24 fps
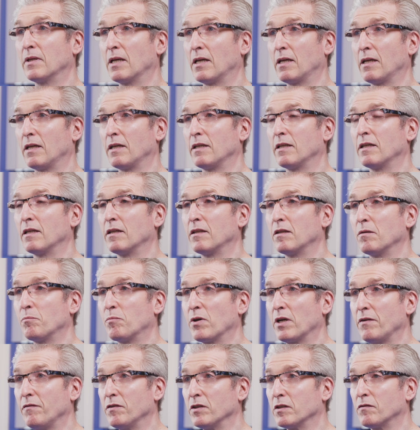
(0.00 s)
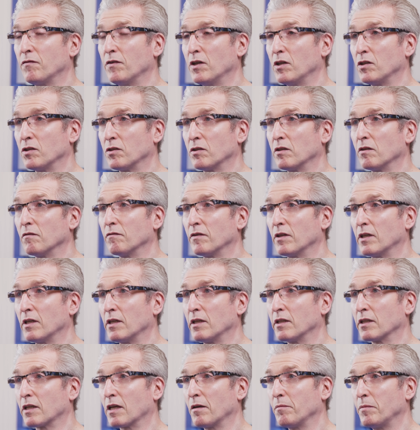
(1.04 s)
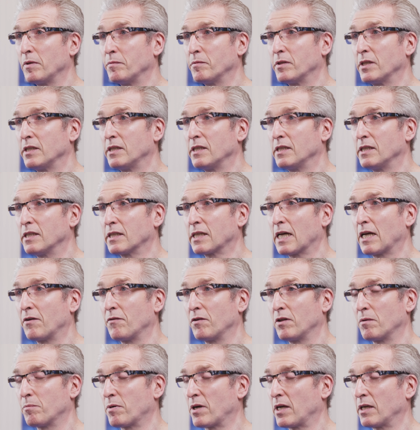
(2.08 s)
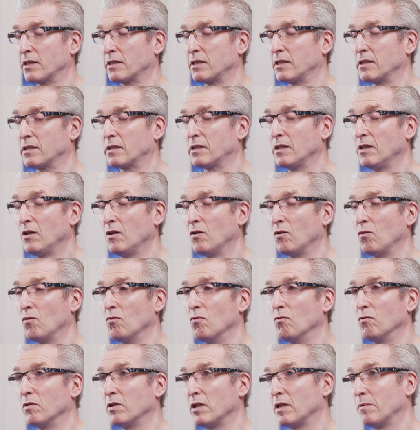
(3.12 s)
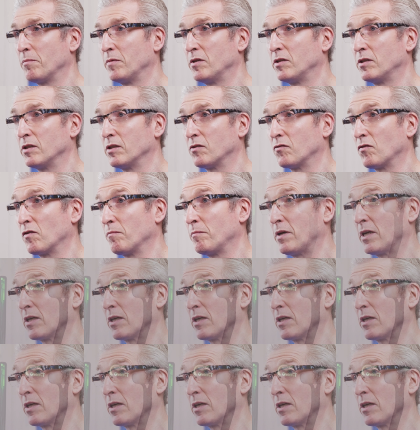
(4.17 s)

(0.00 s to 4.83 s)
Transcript: the previous version of the cone beam CT scanner in the practice. All of the images were of